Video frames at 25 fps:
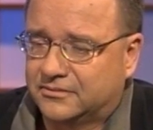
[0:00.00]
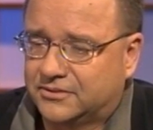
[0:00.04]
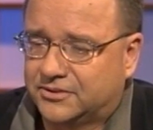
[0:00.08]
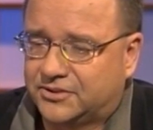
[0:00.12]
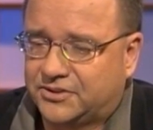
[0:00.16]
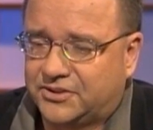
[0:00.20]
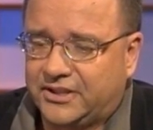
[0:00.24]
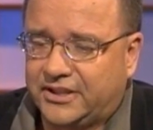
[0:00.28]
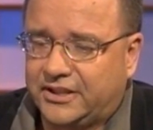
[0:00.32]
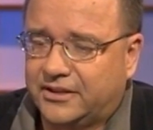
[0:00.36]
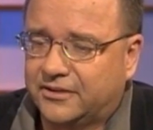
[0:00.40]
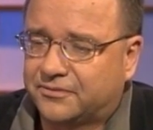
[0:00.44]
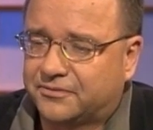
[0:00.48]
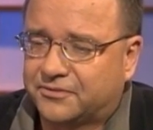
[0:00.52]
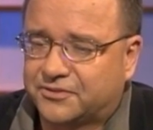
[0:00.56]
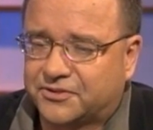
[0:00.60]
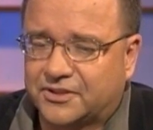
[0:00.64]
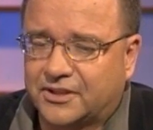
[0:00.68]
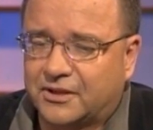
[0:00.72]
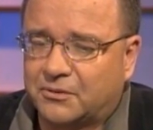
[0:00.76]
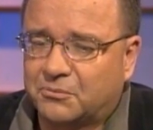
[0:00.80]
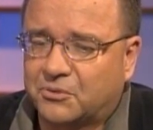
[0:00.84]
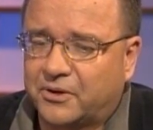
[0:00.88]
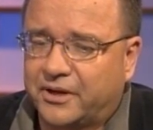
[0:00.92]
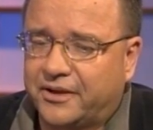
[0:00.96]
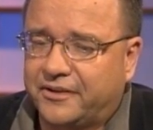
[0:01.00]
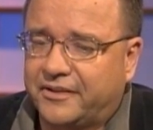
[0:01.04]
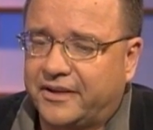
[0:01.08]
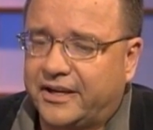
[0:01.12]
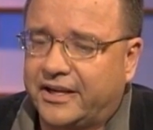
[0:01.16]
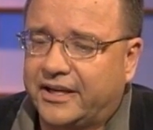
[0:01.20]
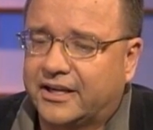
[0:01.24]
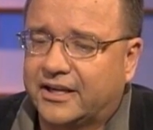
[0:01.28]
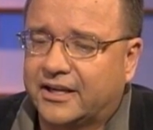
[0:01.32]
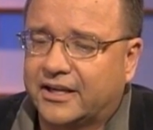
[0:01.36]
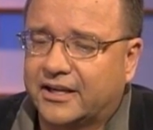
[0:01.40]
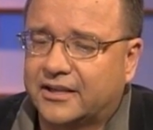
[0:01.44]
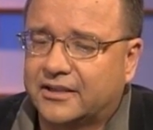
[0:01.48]
see if some way
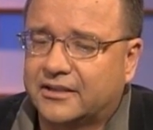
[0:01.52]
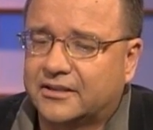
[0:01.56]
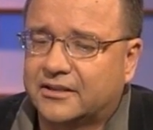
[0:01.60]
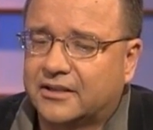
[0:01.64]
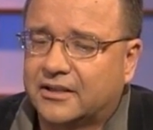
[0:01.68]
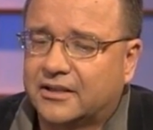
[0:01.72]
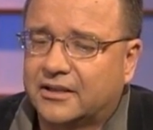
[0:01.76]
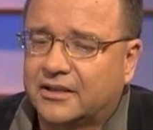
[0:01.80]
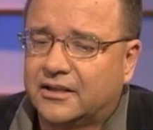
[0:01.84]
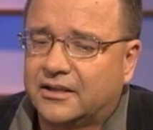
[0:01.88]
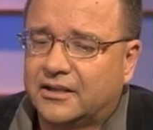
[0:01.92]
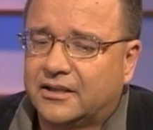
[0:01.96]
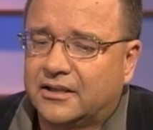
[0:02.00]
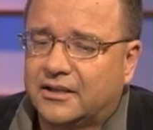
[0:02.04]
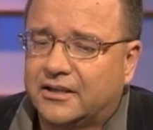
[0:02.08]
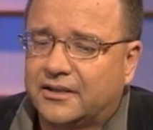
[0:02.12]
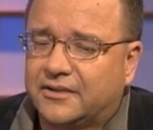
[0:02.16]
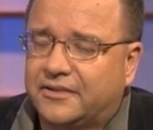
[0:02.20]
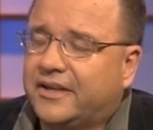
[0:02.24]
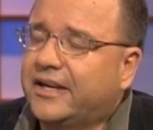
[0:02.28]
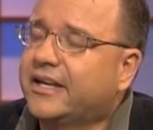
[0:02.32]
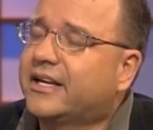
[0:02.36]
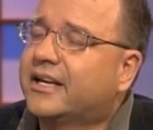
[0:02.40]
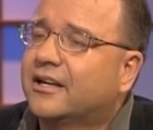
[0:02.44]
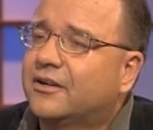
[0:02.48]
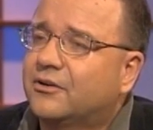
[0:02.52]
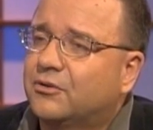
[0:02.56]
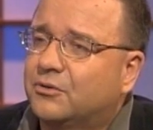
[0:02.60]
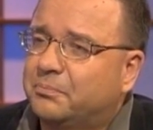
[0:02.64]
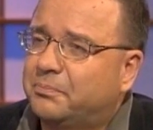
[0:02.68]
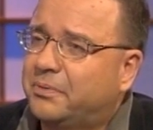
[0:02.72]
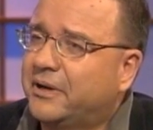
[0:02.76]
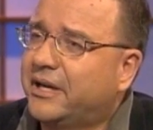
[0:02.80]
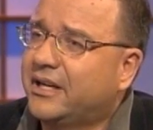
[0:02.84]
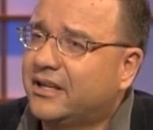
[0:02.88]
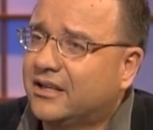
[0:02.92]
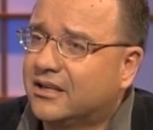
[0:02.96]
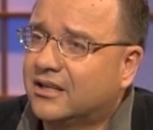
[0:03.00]
they can
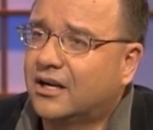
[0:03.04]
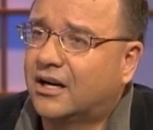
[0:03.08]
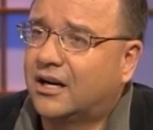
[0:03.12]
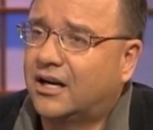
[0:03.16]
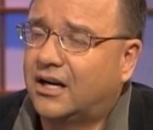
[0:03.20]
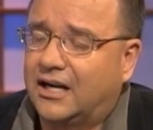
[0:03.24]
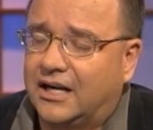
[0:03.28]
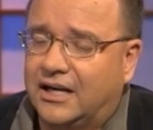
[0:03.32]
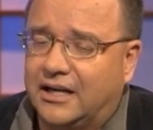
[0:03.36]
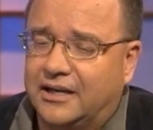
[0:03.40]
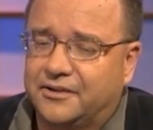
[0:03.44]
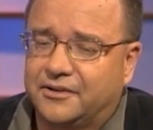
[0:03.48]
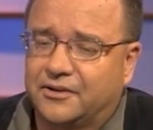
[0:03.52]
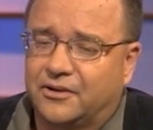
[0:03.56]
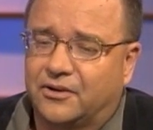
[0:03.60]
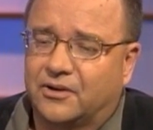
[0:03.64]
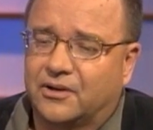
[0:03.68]
obey God,